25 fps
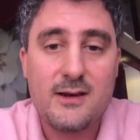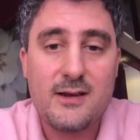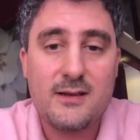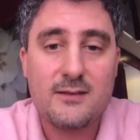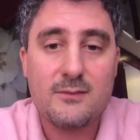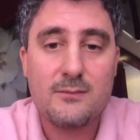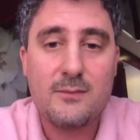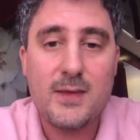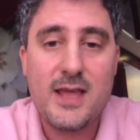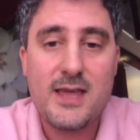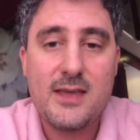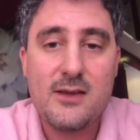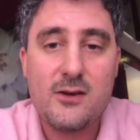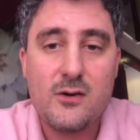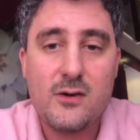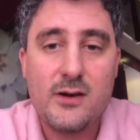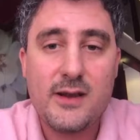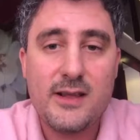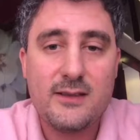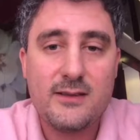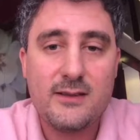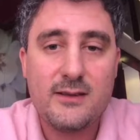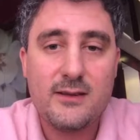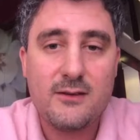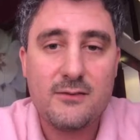is
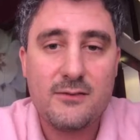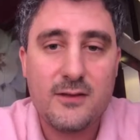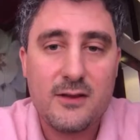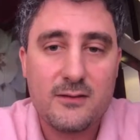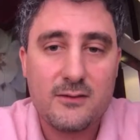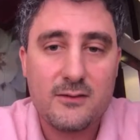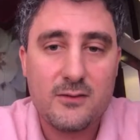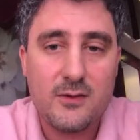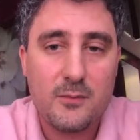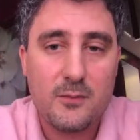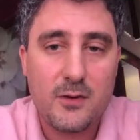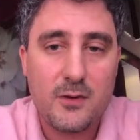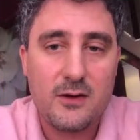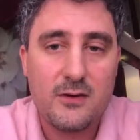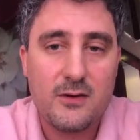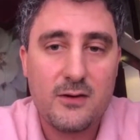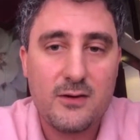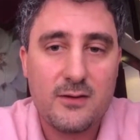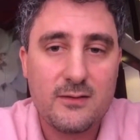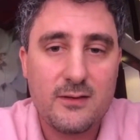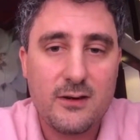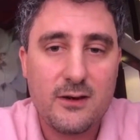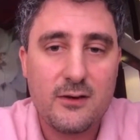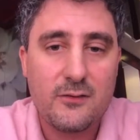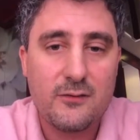majority of
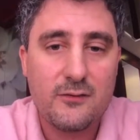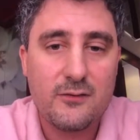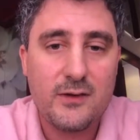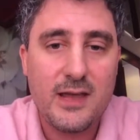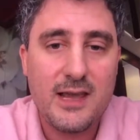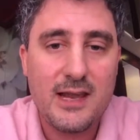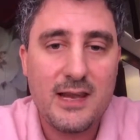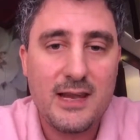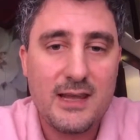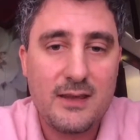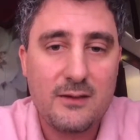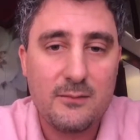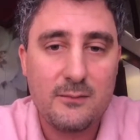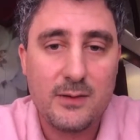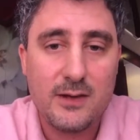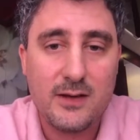entrepreneurs are failing